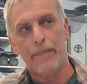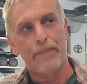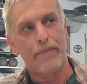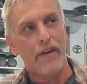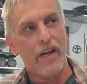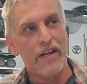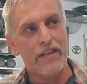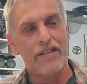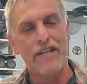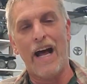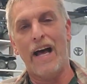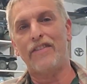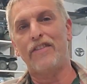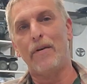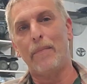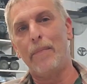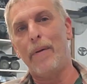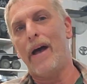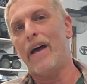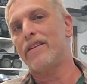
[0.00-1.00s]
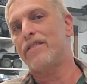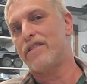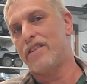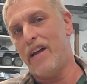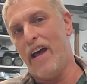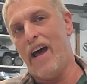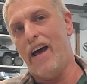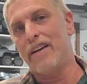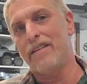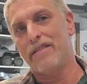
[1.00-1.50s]
is not the best
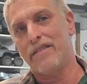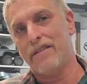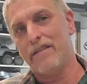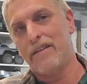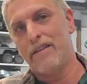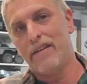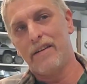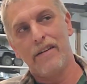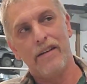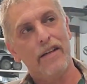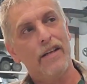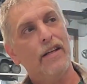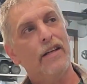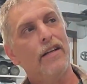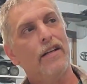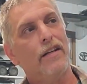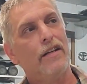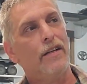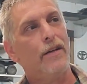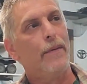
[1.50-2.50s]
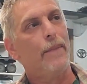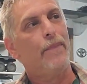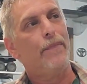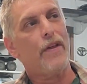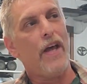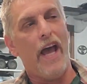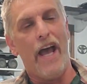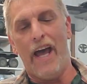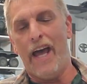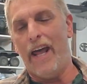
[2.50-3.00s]
test.
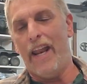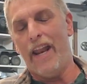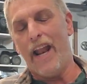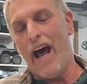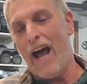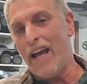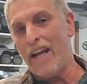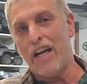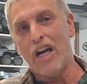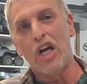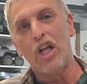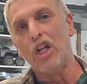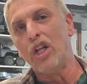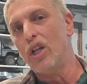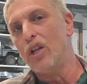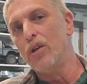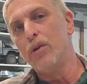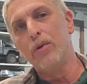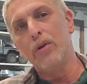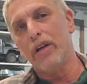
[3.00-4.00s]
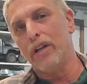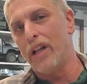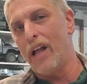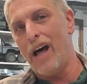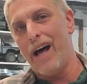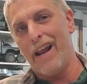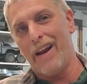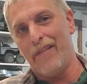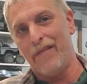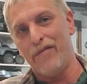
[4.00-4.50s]
And I glued a
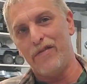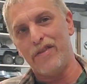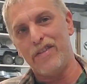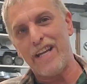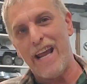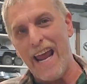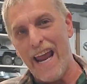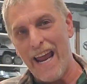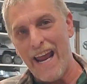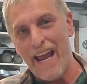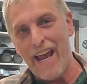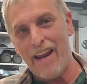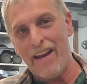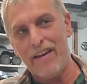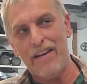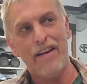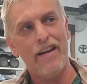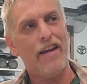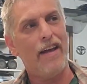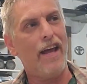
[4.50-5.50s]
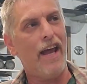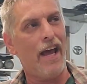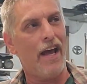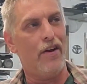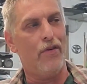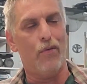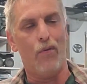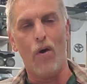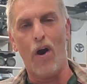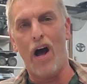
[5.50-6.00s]
lot of sand
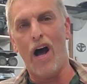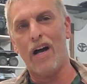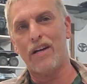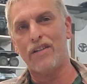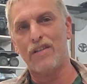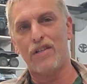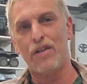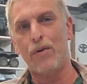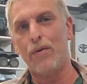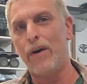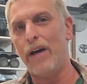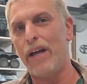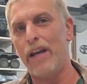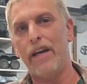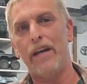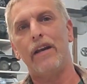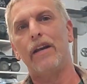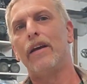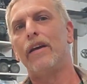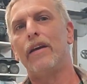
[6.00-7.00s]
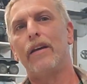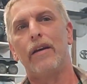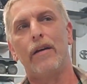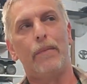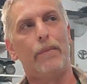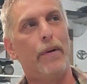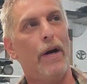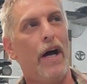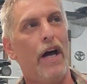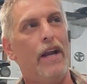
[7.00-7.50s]
and rocks to it,
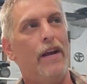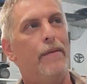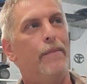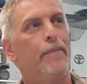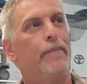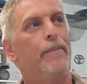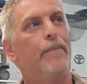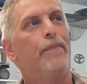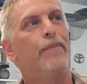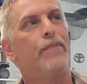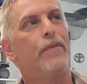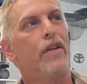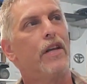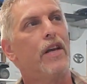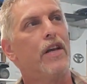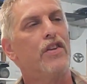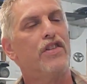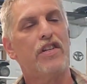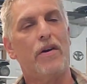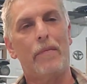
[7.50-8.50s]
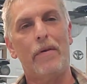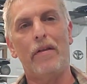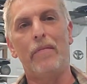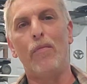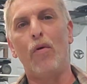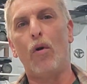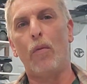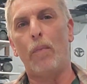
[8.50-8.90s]
but some of the more